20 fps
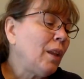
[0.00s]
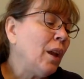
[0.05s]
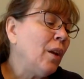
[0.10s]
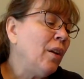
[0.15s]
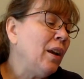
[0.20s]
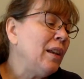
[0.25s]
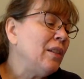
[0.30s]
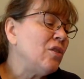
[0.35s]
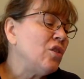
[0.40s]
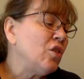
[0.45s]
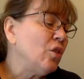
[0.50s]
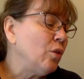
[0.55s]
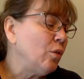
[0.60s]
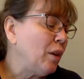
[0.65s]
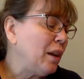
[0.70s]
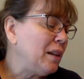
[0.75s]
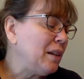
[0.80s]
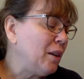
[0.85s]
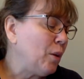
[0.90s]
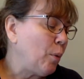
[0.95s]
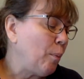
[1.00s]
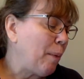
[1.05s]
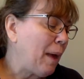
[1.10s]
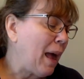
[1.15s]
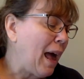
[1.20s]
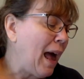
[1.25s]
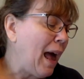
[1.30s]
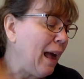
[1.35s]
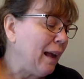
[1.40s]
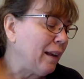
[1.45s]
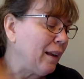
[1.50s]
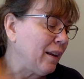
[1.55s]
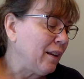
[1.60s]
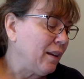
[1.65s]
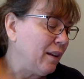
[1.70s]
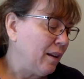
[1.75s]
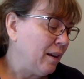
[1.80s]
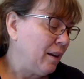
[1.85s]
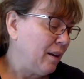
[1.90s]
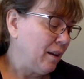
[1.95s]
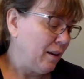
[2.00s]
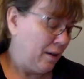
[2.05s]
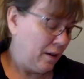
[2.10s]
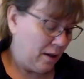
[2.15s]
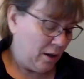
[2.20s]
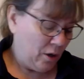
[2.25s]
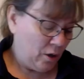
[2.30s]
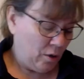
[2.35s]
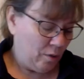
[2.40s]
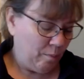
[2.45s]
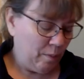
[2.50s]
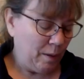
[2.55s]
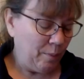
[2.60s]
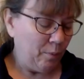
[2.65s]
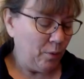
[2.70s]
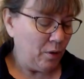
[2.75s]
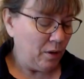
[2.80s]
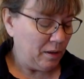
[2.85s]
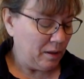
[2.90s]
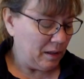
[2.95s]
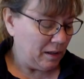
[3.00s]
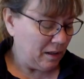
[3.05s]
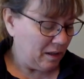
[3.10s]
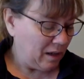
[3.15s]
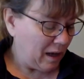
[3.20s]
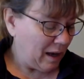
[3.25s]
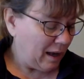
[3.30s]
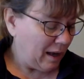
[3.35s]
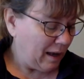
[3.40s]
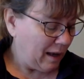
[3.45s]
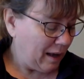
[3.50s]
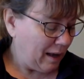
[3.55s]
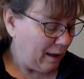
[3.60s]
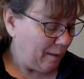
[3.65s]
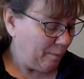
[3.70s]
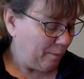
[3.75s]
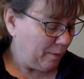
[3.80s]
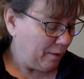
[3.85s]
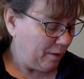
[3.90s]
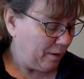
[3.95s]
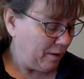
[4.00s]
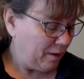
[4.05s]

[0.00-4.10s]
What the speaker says: All right, so you're going to go back. Remember on the top